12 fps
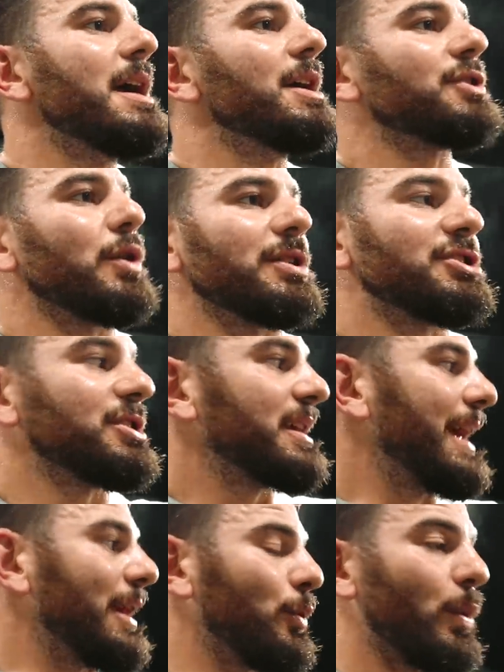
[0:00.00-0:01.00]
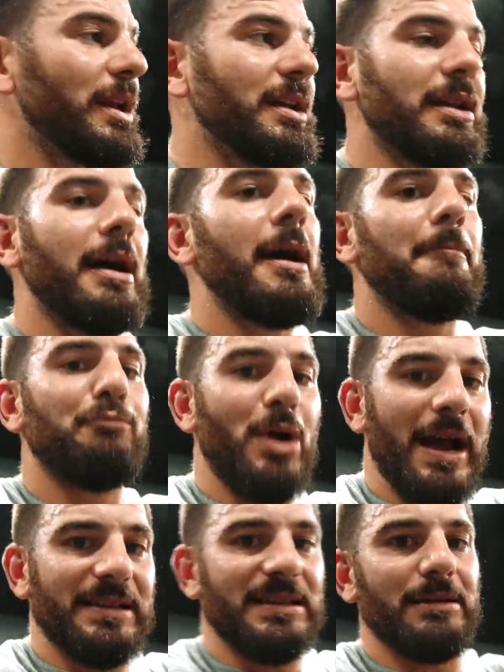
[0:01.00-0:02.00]
So it's just getting winded,
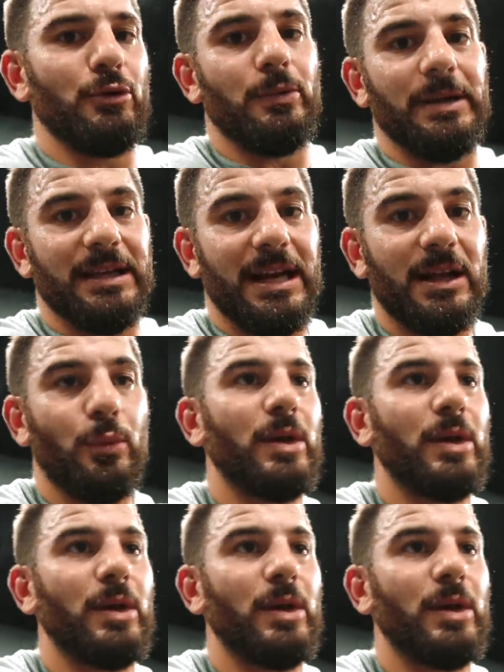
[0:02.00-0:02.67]
practicing a movement, getting